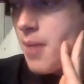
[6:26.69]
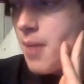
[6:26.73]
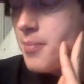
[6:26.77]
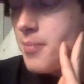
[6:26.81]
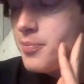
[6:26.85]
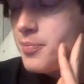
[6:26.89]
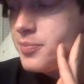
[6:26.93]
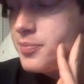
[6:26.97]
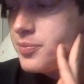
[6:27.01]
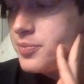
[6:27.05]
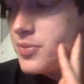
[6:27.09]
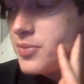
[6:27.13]

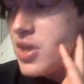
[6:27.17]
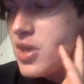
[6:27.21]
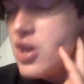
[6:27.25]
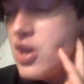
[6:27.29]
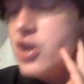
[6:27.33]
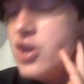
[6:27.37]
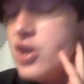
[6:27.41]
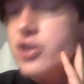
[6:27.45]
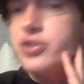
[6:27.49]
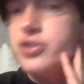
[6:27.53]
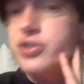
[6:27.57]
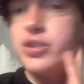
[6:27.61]
that.
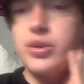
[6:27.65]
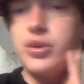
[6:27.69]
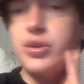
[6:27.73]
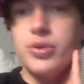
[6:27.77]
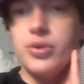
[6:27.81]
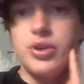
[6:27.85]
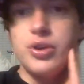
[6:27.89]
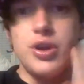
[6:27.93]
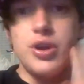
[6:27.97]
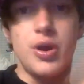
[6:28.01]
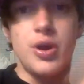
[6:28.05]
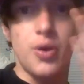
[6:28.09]

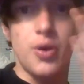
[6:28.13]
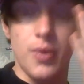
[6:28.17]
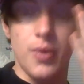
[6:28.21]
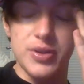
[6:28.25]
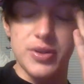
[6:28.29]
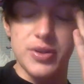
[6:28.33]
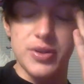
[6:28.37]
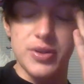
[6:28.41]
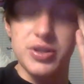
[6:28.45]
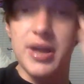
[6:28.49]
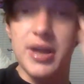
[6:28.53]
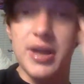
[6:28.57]

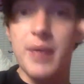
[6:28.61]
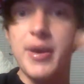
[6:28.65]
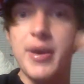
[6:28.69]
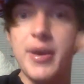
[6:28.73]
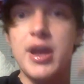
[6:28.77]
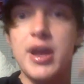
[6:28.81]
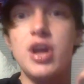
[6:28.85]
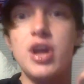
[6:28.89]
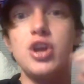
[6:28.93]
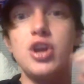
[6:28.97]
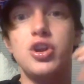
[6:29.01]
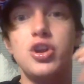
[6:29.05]
So that
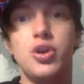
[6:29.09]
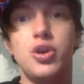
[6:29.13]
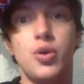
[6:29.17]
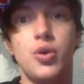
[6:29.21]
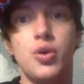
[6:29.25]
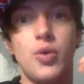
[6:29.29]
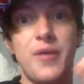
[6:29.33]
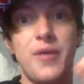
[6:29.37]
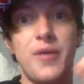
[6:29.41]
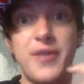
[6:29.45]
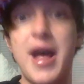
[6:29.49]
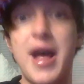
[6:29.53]
way
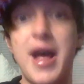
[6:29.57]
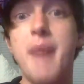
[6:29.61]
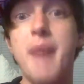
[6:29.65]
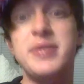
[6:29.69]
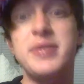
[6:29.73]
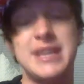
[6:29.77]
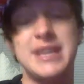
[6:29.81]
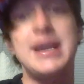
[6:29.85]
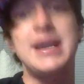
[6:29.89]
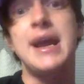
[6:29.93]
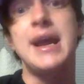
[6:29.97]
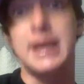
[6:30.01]
if it happens
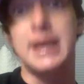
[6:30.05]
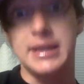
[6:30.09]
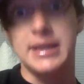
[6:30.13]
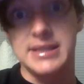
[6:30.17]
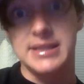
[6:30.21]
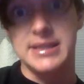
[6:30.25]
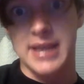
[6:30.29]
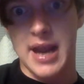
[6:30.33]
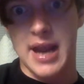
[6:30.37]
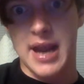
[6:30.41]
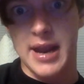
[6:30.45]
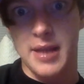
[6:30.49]
at night, at least
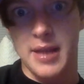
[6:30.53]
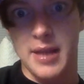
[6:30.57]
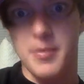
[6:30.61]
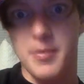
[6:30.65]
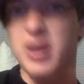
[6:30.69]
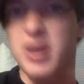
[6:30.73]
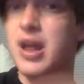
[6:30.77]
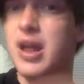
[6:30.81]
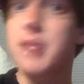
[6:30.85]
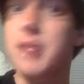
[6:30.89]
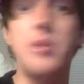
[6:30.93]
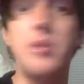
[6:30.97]
like I am. A
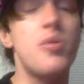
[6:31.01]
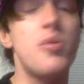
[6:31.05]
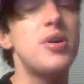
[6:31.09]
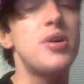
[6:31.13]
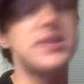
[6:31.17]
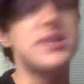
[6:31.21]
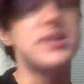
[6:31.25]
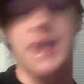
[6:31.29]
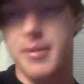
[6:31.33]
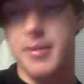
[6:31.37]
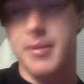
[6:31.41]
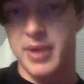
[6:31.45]
lot of people isn't
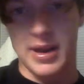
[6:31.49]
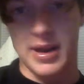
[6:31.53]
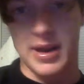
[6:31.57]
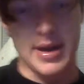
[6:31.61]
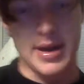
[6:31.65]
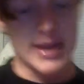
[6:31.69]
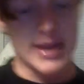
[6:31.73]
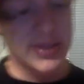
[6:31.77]
happening at night,